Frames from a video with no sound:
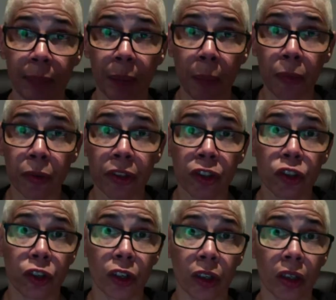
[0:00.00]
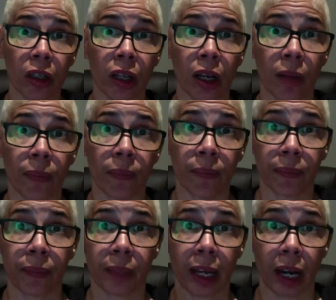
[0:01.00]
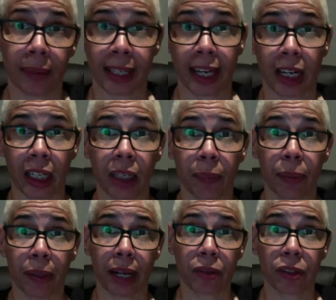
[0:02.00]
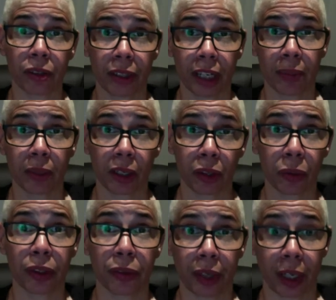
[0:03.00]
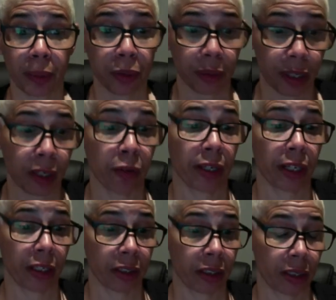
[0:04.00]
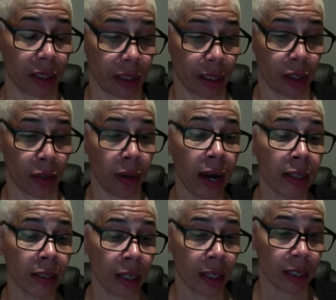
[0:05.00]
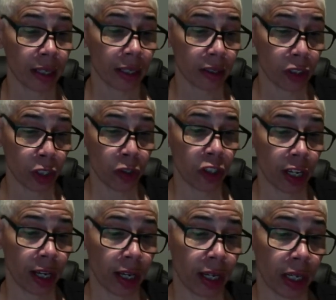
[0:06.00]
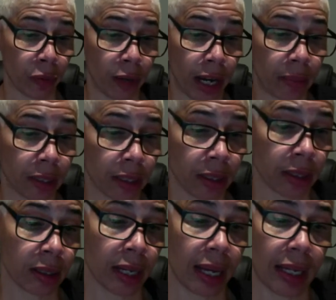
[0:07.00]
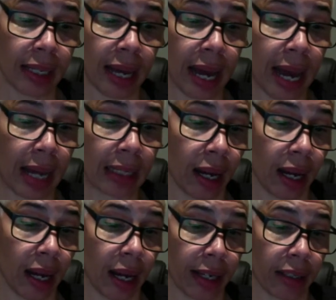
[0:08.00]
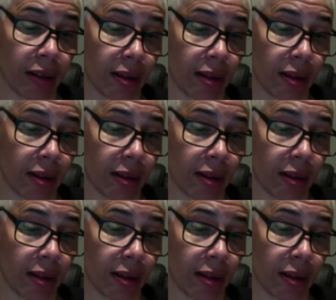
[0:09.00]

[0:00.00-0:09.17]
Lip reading: up with this journal. Again, I'm going to pronounce their names. I'm going to read their names so that I don't get it incorrect. Is U.J. Ramdas and Ikonn.